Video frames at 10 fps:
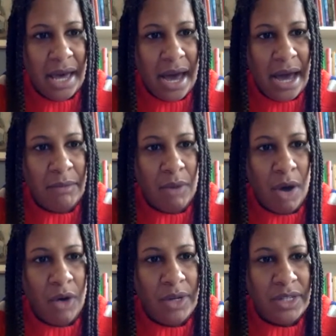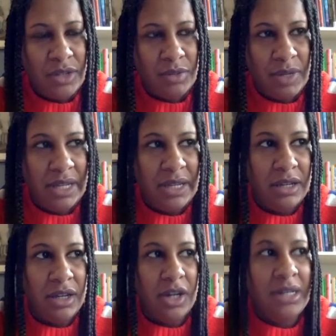I'm always really
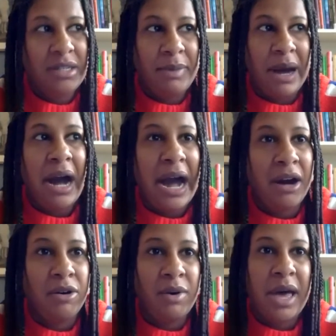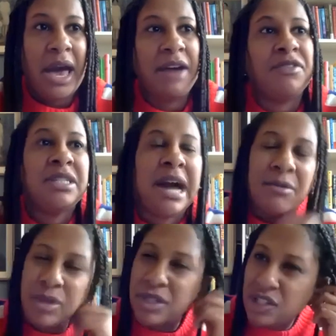curious about how every
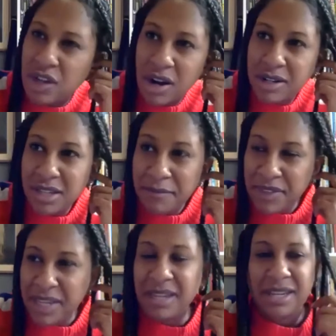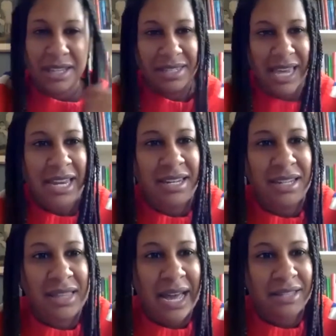time we start something, contained
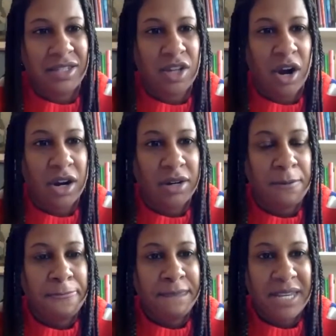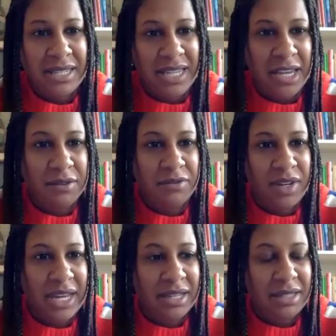in that start is
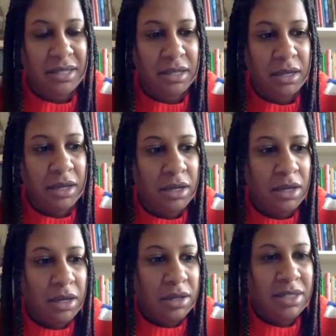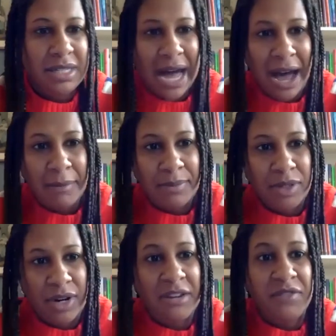infinite stops
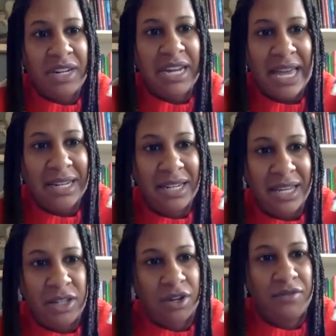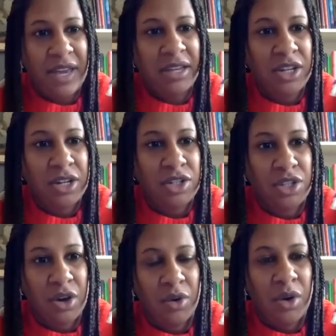or infinite endings or failures.
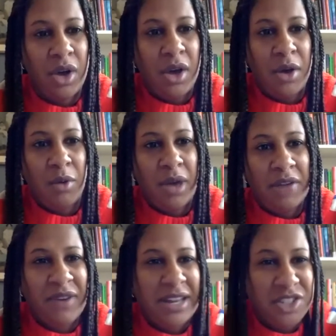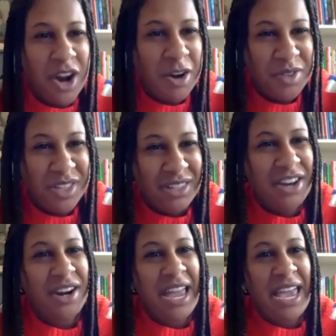So if I start with the
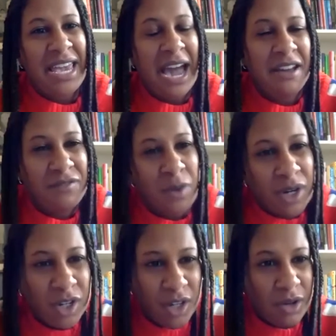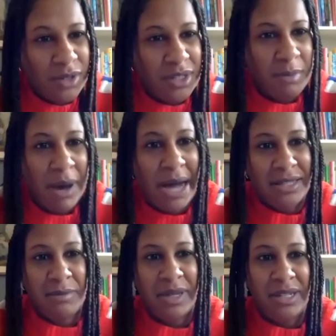letter A, I foreclose the
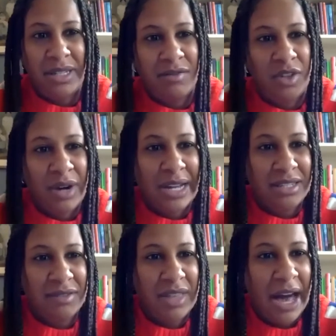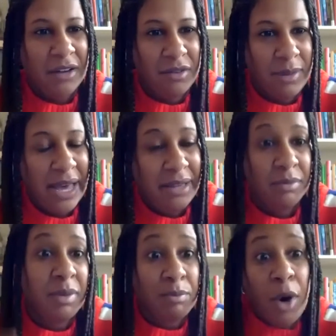possibilities of the rest of the alphabet,
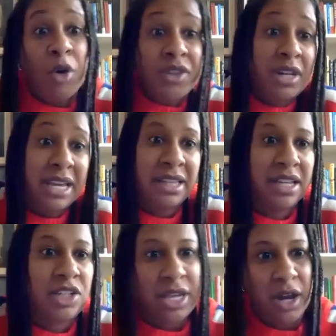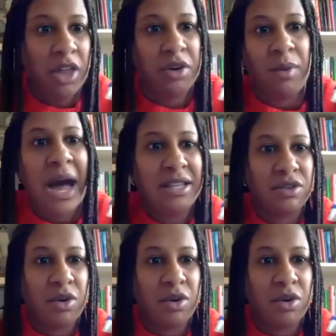both in English and otherwise.